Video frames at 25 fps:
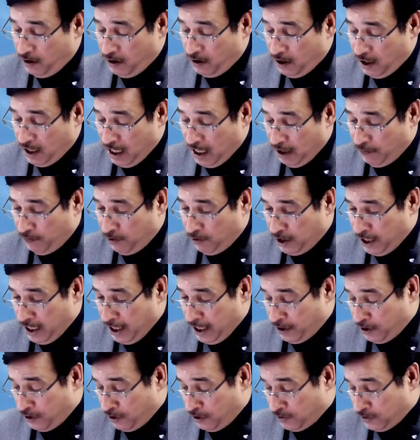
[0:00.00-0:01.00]
I will
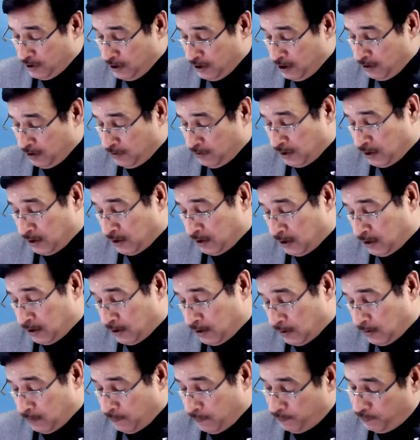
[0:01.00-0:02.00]
write reserves
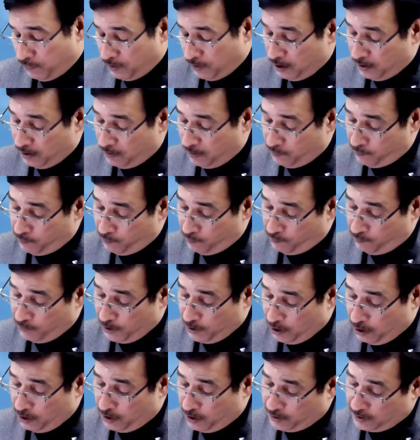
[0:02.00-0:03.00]

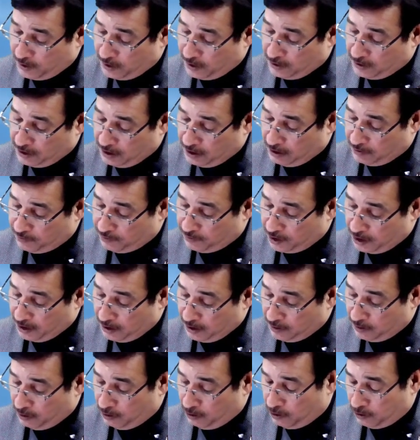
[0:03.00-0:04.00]
because reserves
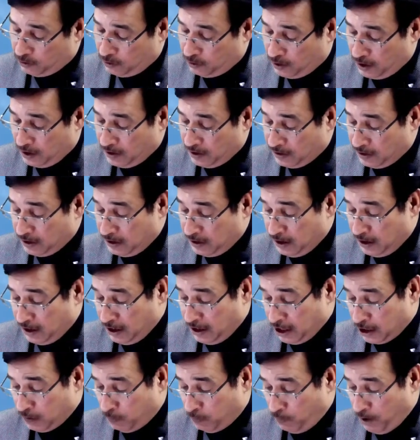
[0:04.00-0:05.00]
is also considered
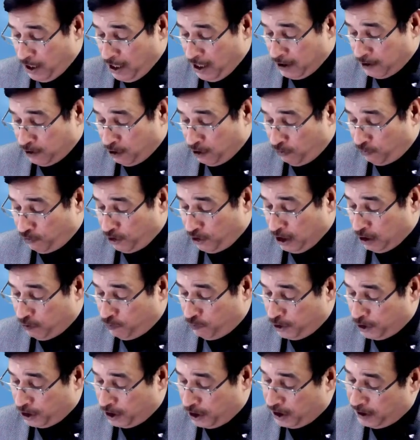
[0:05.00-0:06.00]
as part of
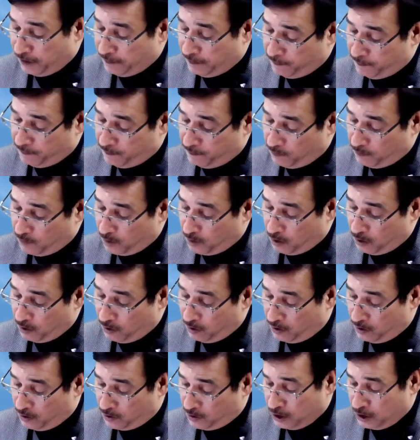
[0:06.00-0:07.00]
equity.
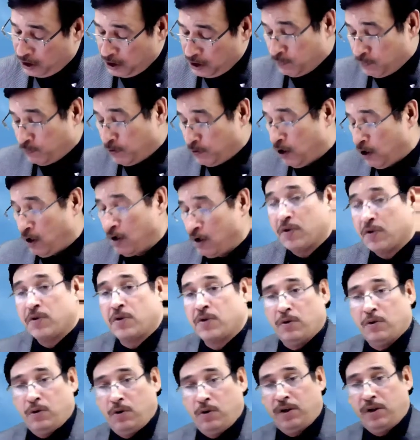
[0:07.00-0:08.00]
Reserves belongs
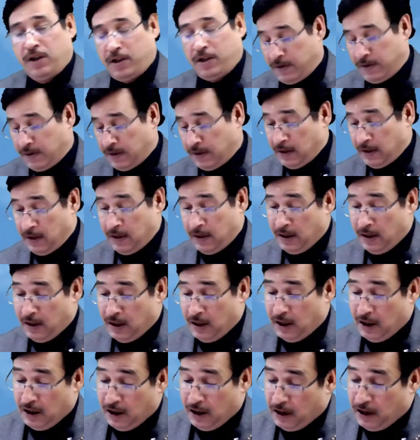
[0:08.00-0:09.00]
to owners.
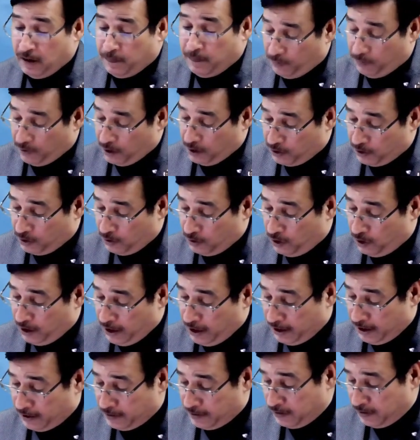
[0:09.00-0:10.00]
2
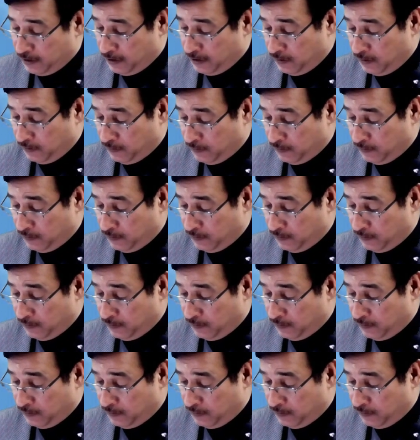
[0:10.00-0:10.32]
lakhs.